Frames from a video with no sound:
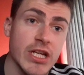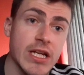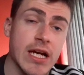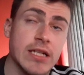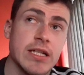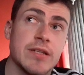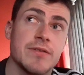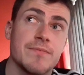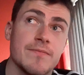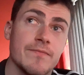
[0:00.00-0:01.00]
United,
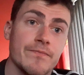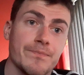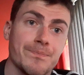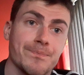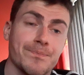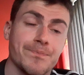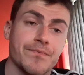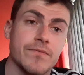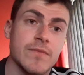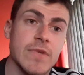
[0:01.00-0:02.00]

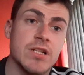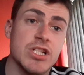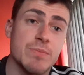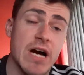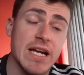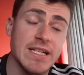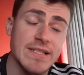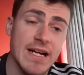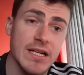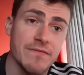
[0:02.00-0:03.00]
despite his
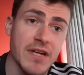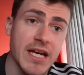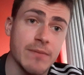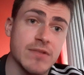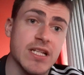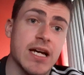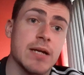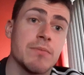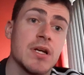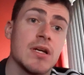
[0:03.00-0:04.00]
lack of game
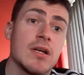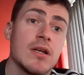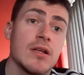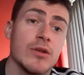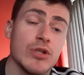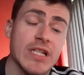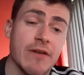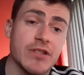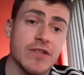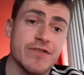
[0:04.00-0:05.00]
time. There was
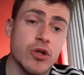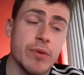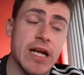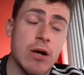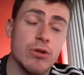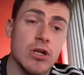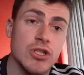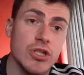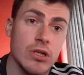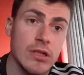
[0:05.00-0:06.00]
narratives coming out not
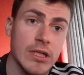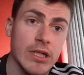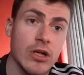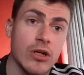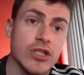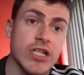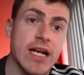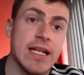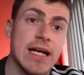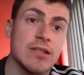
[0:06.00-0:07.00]
so long ago
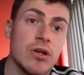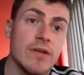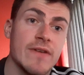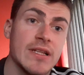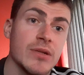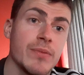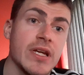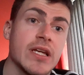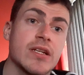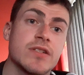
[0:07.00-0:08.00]
saying that Donny van der
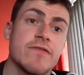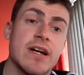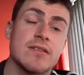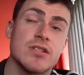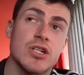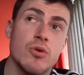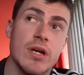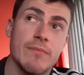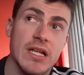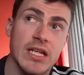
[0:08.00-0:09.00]
Beek has threatened to
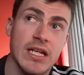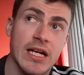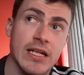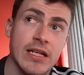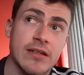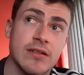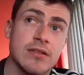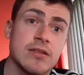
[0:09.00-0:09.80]
quit Man United